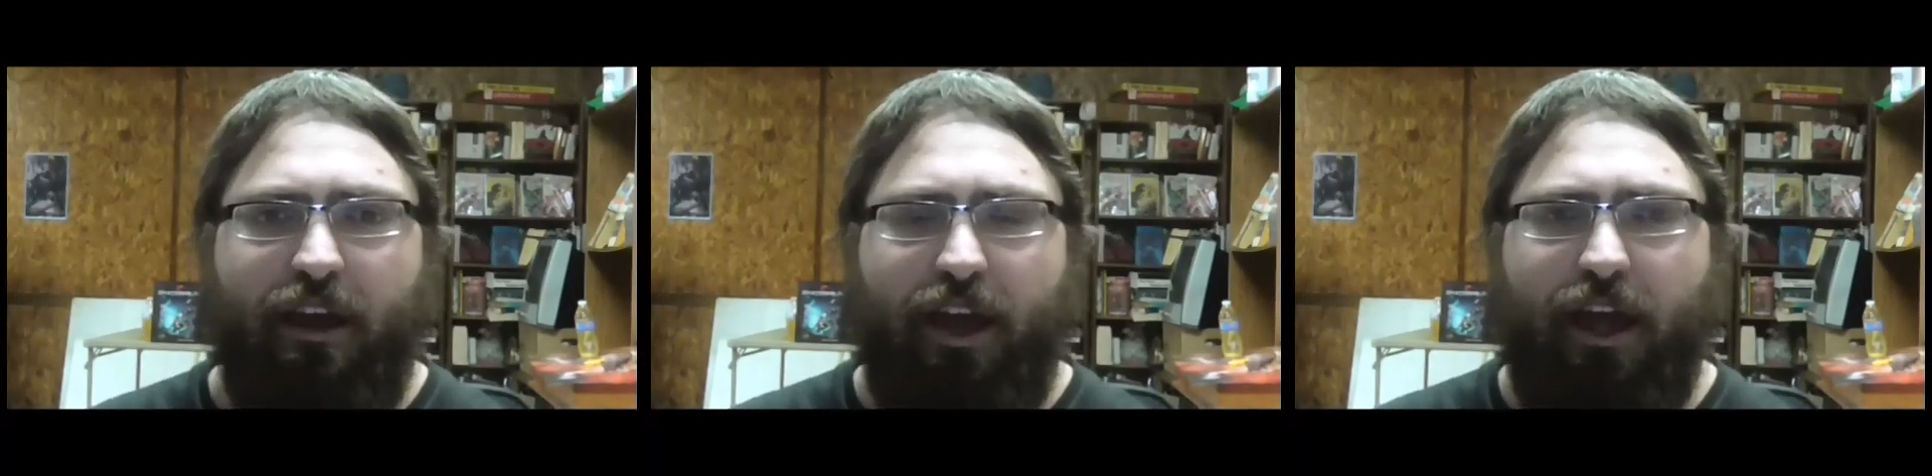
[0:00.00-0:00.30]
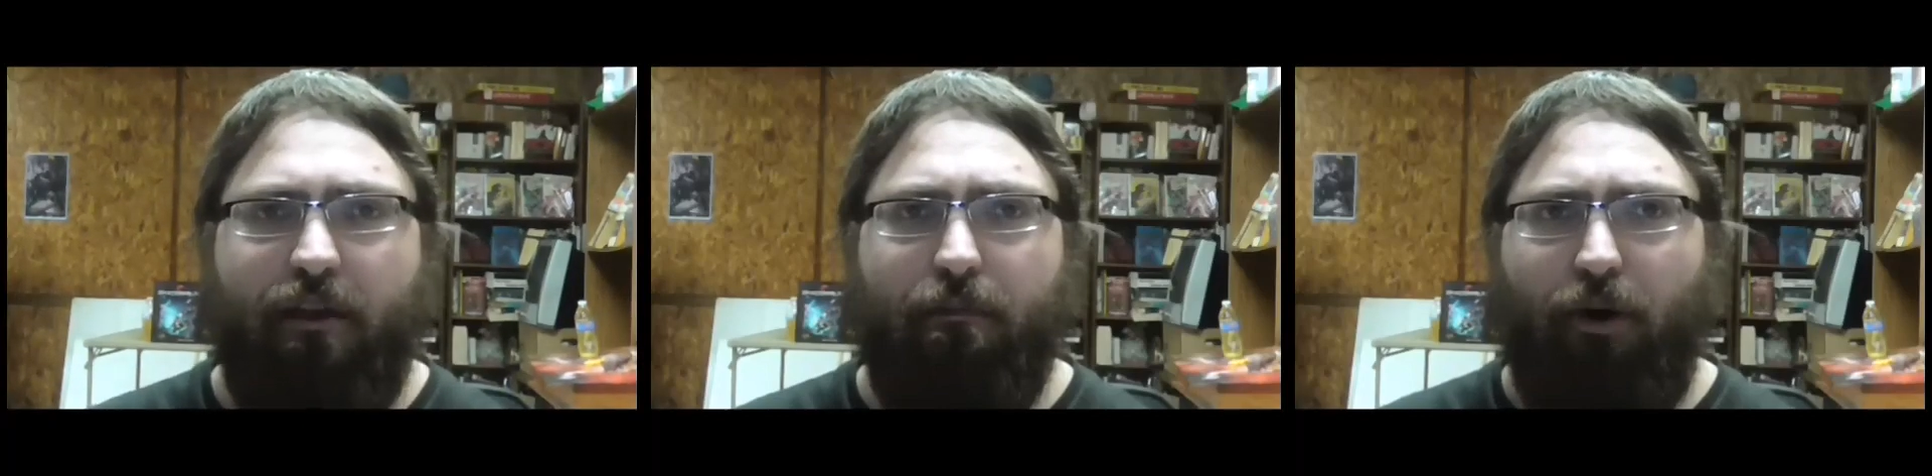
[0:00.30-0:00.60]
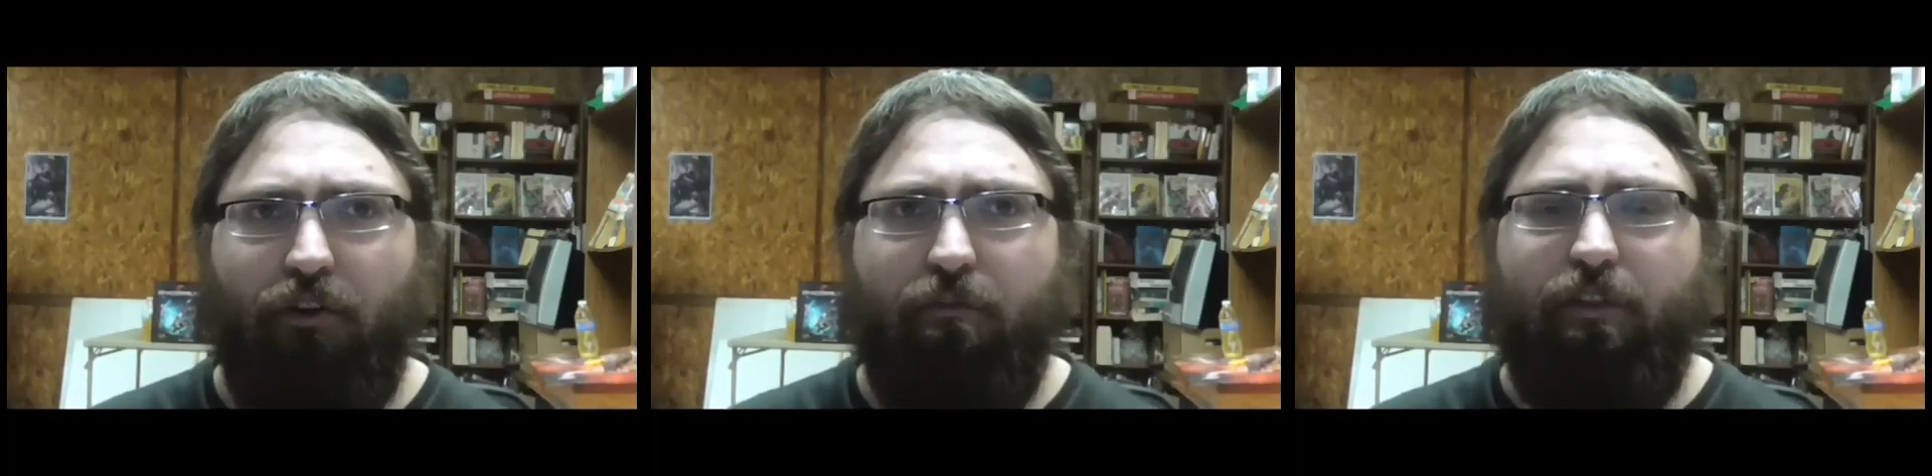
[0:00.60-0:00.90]
And
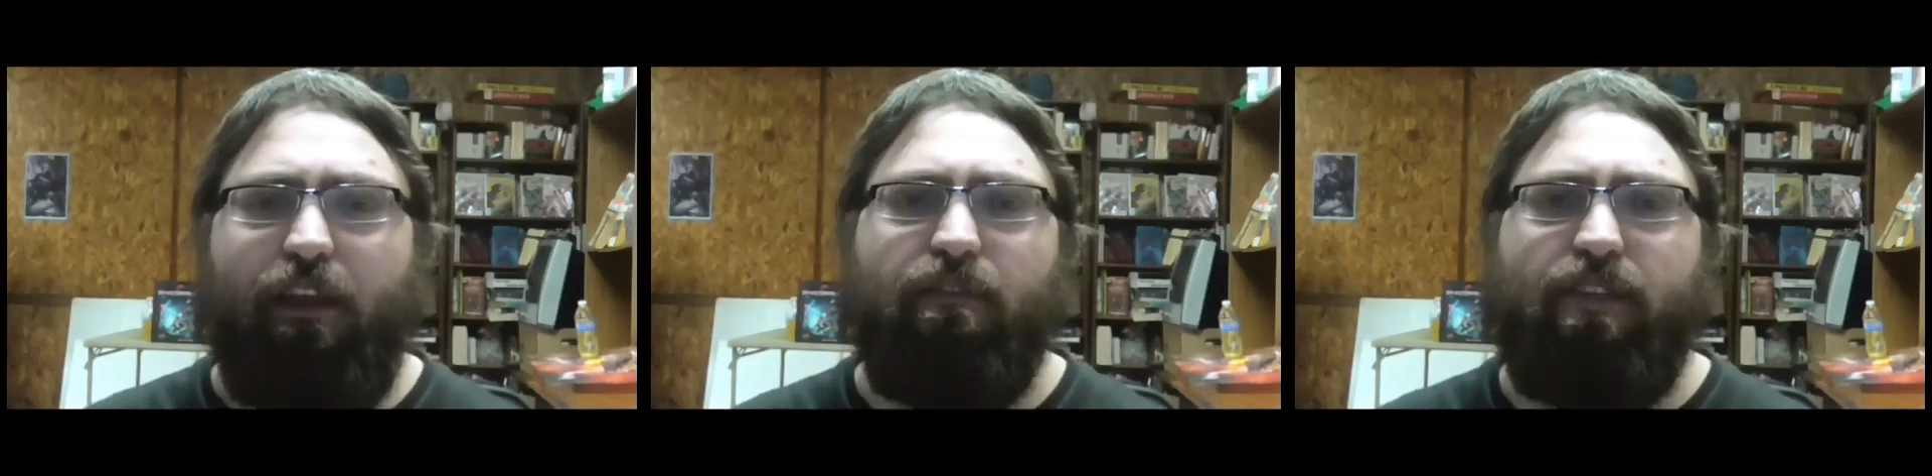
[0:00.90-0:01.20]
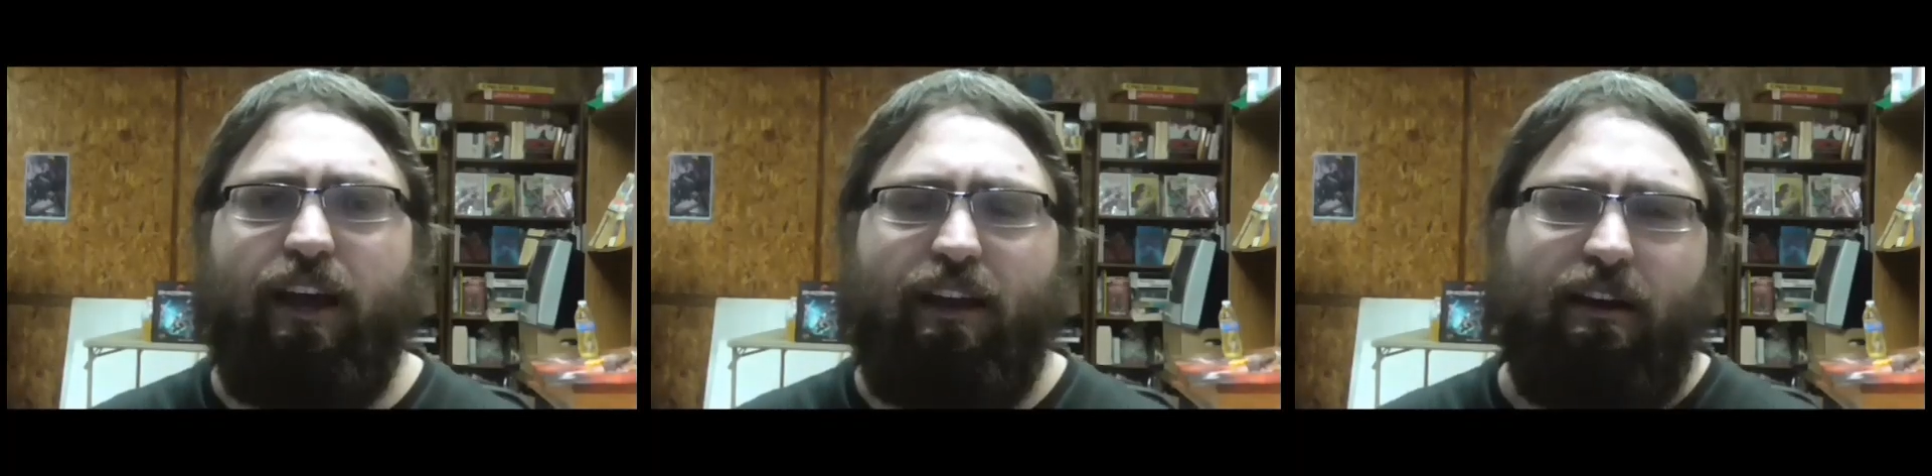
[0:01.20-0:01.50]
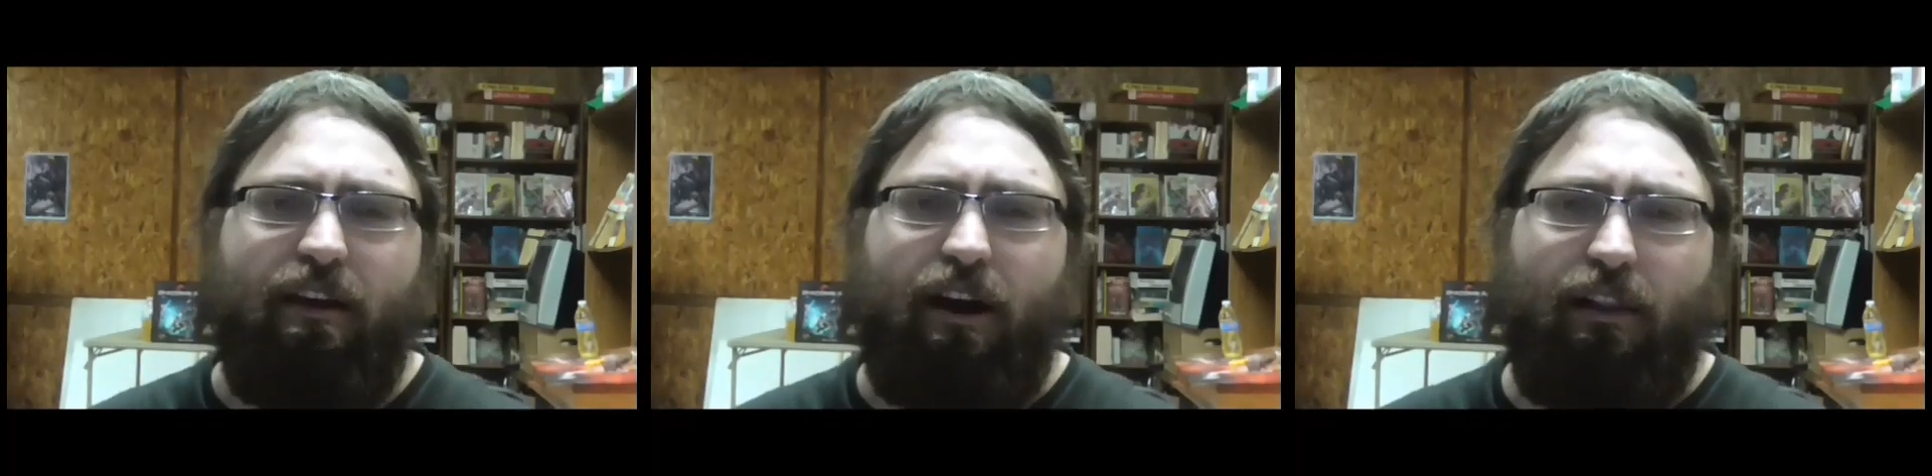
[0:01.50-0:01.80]
Mulder believes that
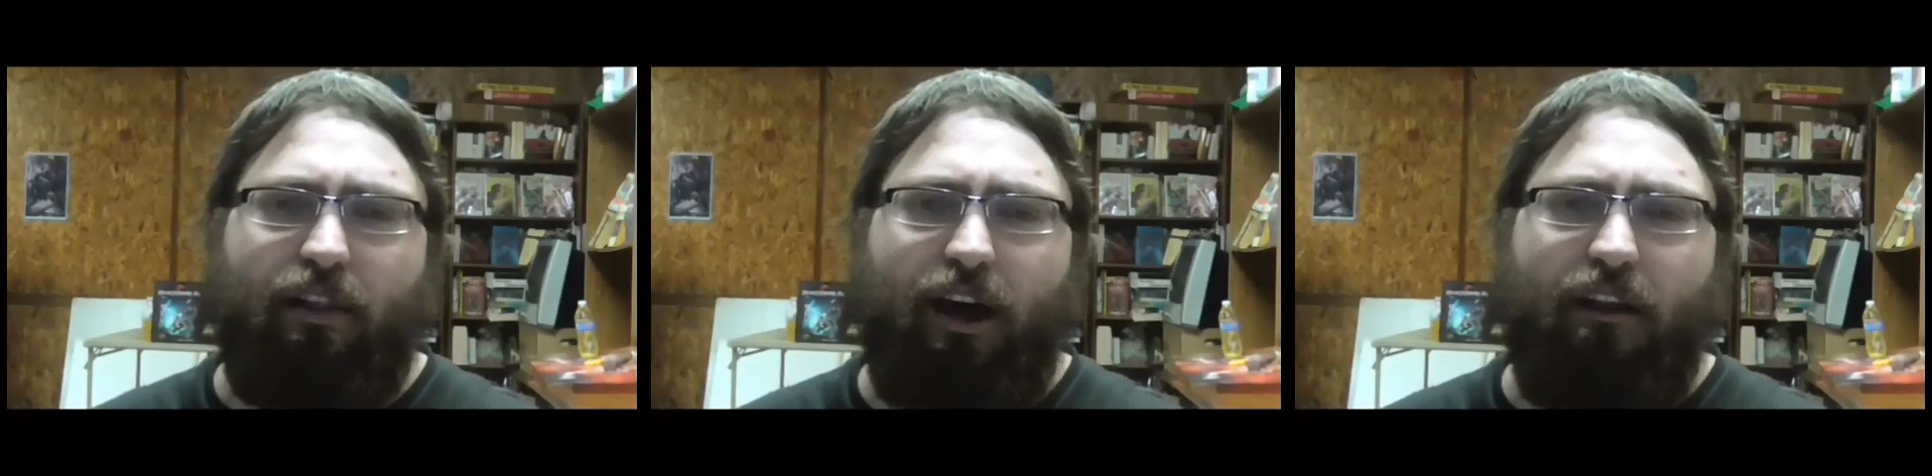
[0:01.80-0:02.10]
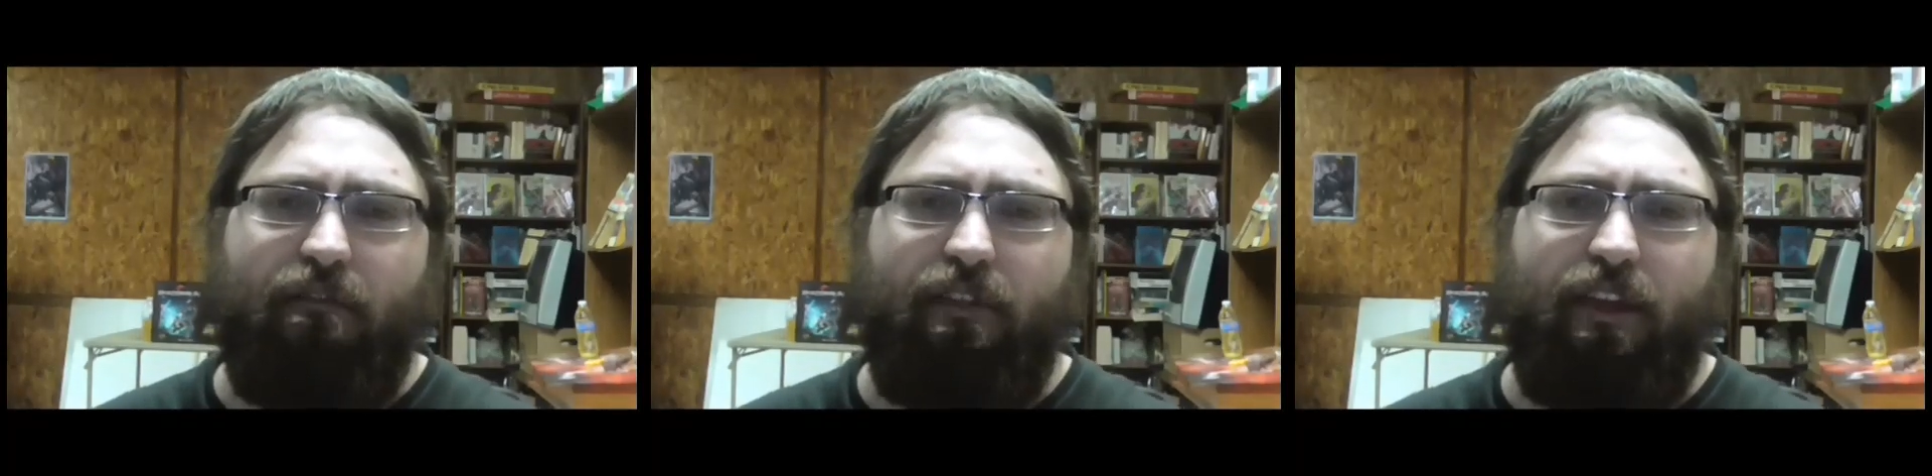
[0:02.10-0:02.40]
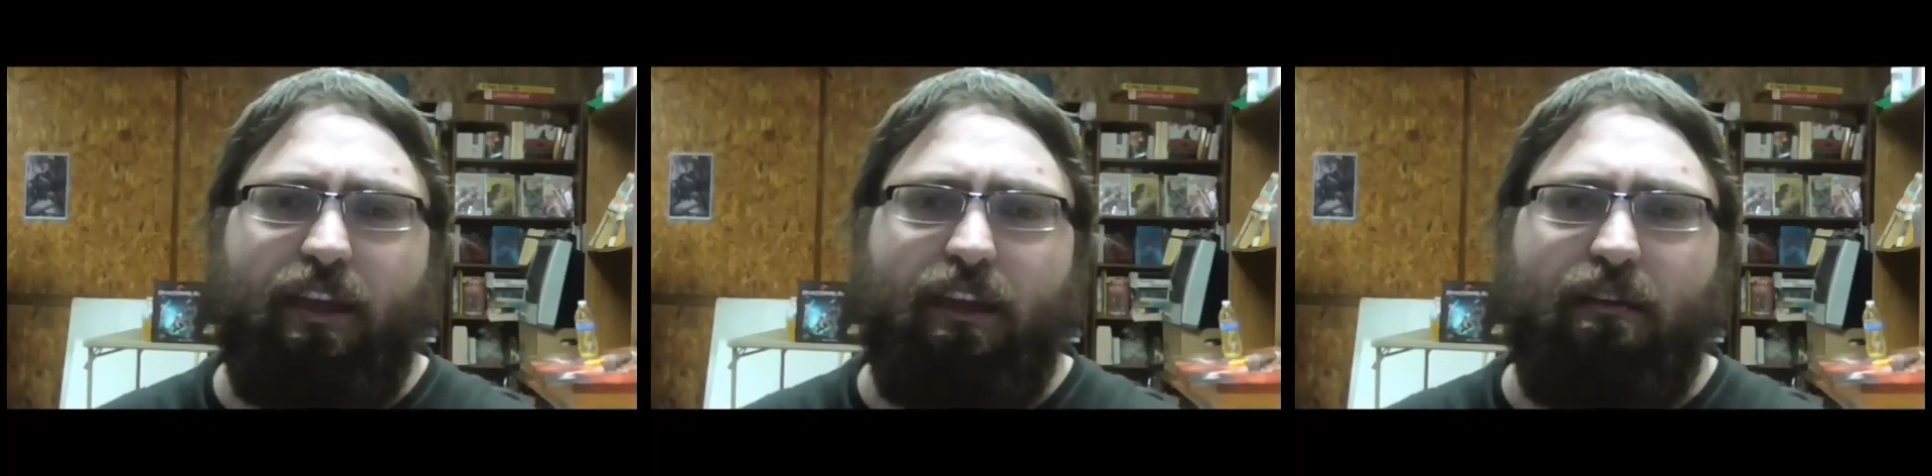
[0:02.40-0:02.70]
a lot of
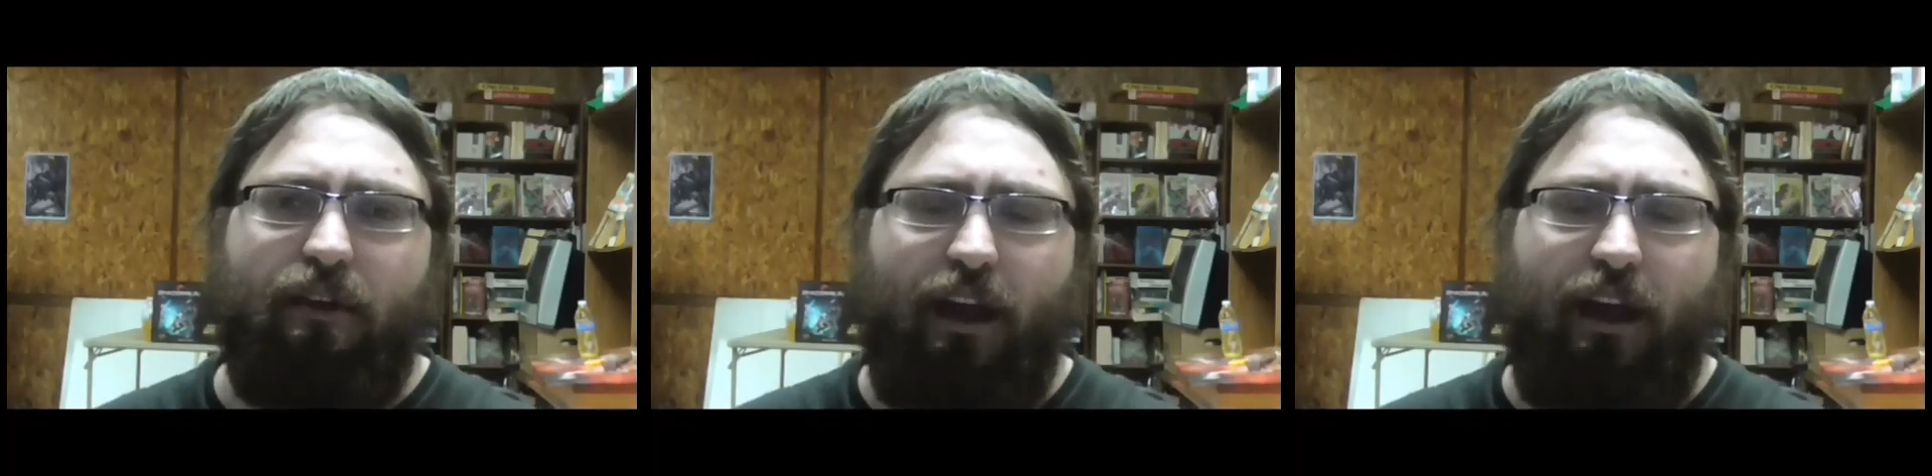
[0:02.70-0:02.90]
the